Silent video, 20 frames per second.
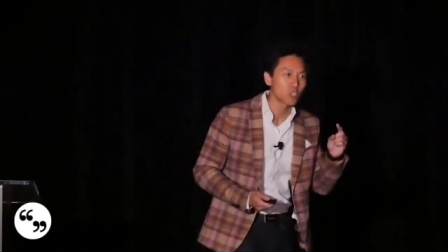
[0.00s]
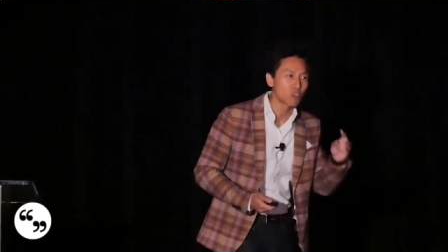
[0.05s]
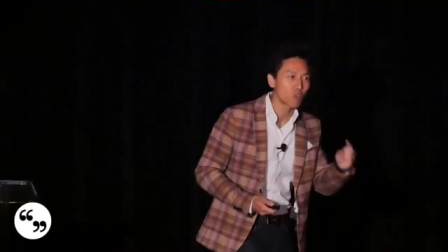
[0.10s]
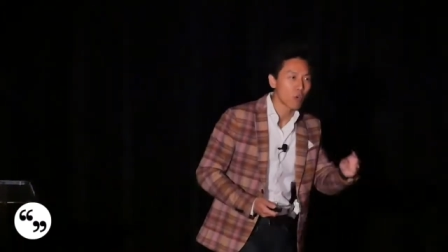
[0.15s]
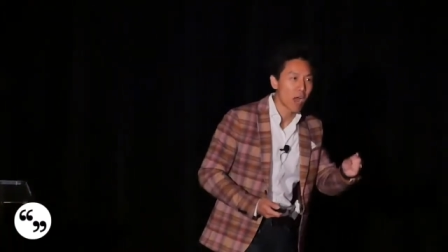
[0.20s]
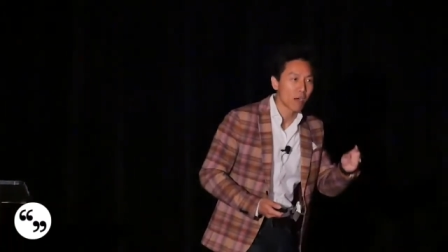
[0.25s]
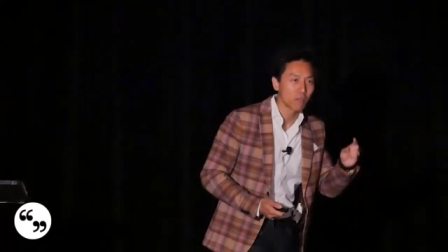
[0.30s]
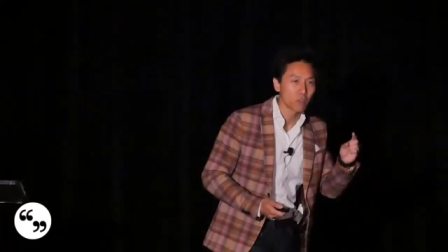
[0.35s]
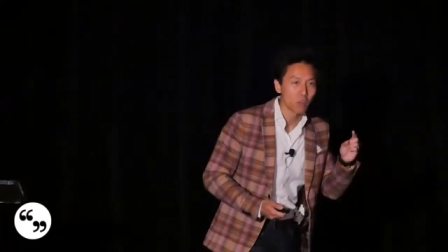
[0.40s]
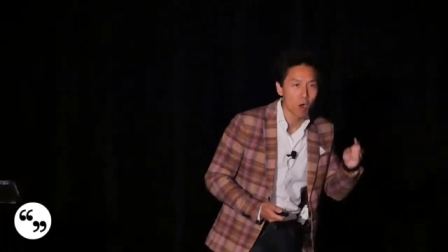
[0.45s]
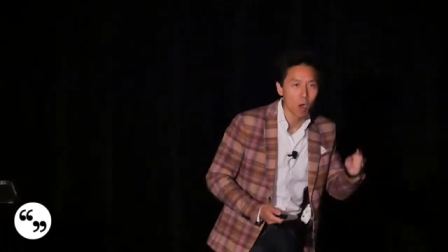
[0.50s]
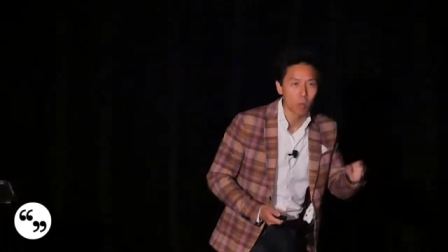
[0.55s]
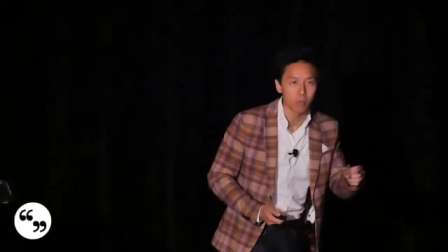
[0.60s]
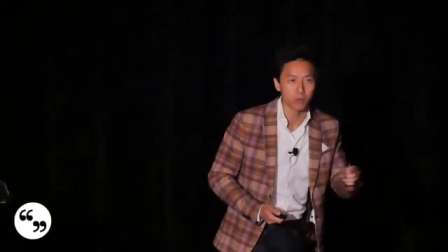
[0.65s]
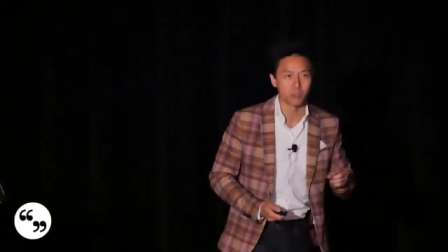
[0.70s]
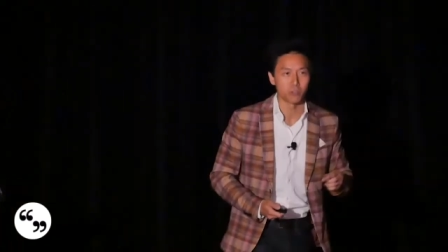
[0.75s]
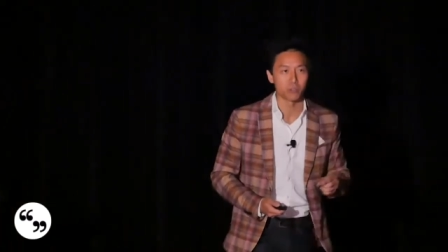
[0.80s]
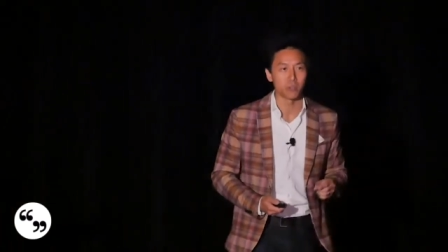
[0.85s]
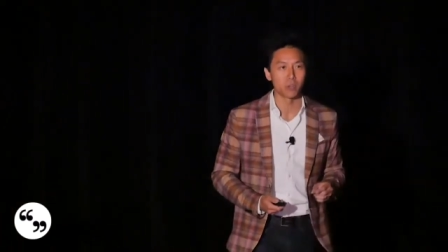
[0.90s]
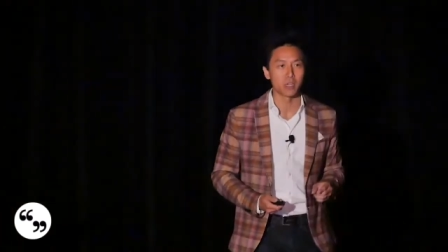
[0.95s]
travel
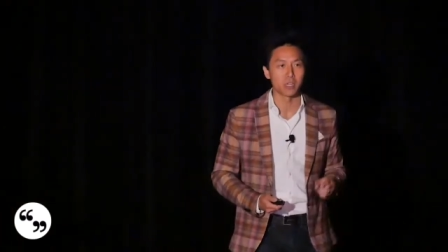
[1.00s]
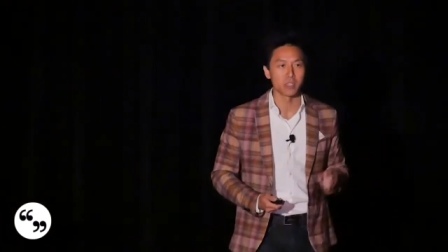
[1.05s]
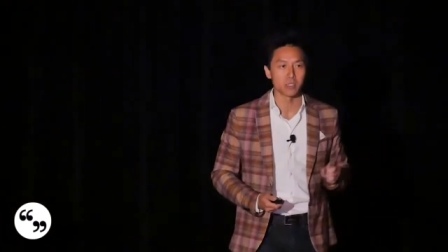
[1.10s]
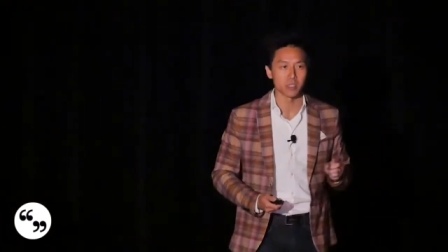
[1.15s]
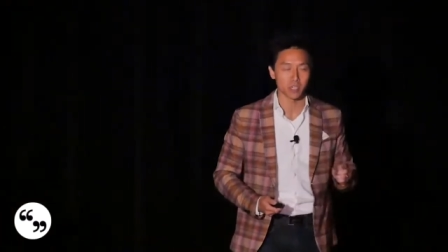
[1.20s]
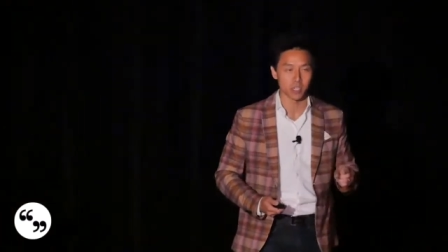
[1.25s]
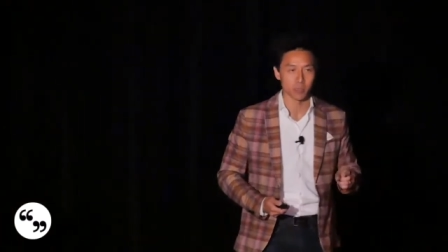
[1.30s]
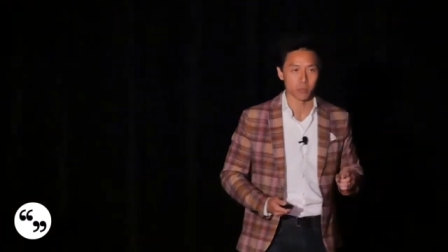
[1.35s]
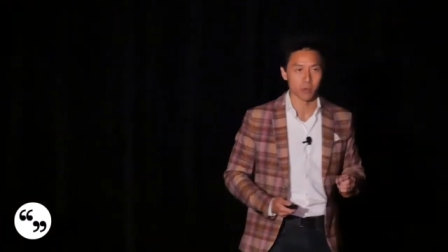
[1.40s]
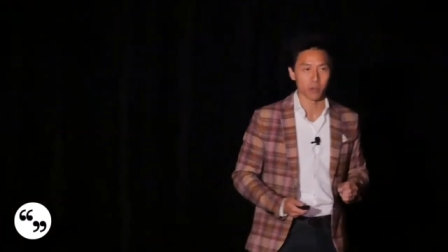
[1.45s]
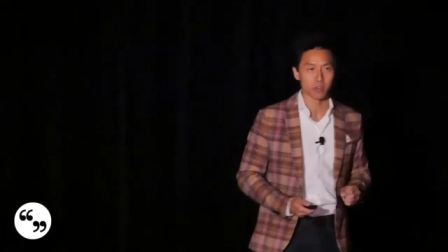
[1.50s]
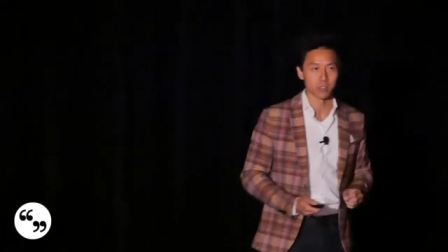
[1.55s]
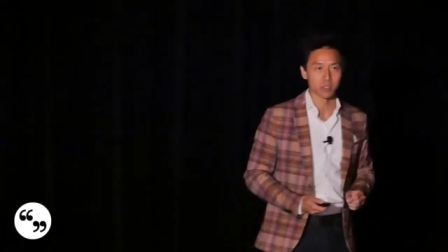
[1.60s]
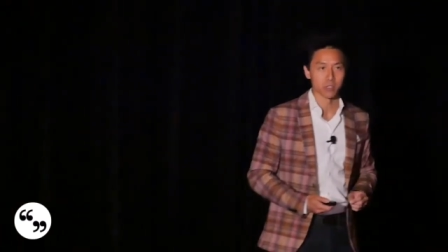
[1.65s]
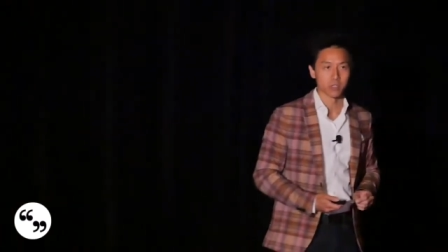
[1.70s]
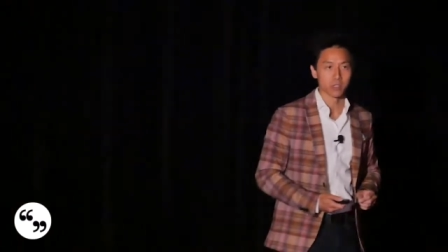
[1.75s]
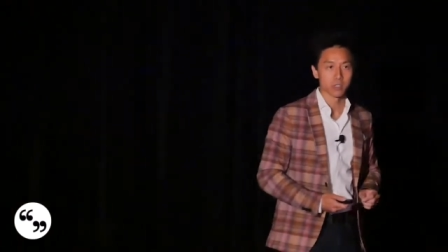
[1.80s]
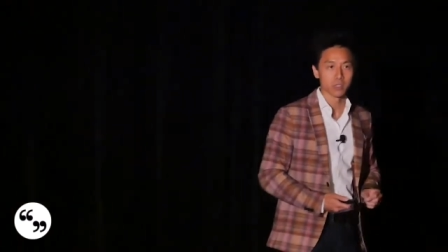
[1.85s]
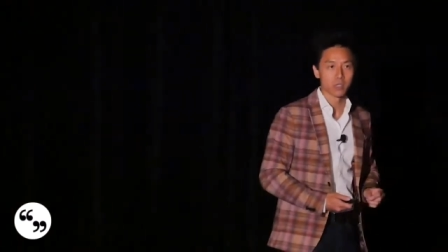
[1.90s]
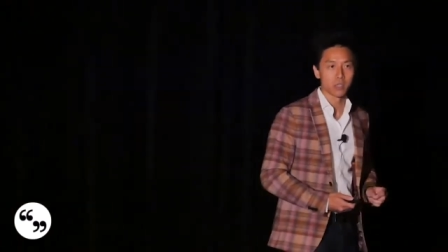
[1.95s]
opportunities and
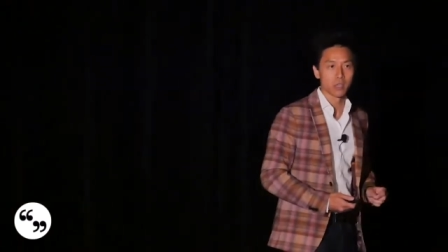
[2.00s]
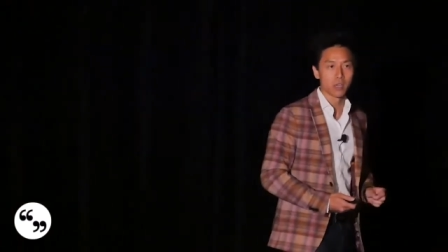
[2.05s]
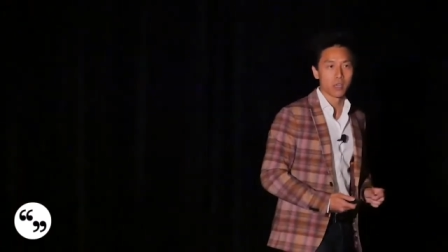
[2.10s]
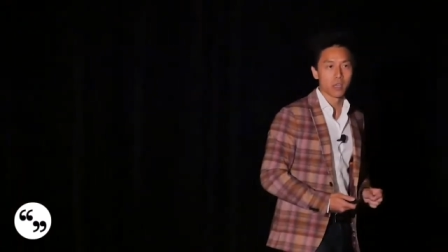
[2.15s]
experiences.